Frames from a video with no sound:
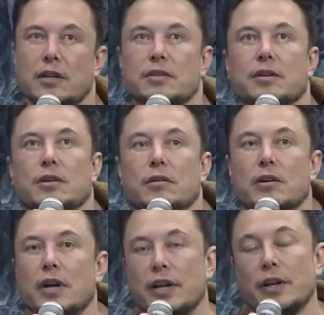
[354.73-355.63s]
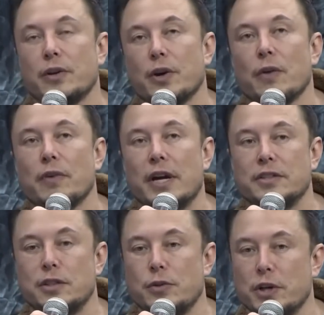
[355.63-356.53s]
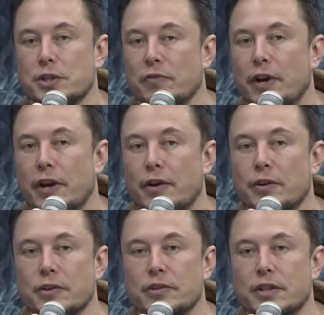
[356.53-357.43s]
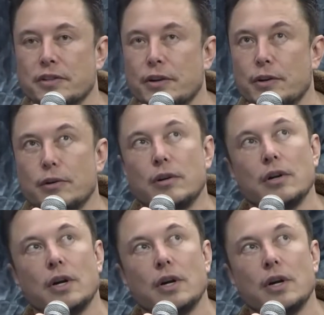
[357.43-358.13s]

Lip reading: So, and then you're going up against entrenched competitors. There's no...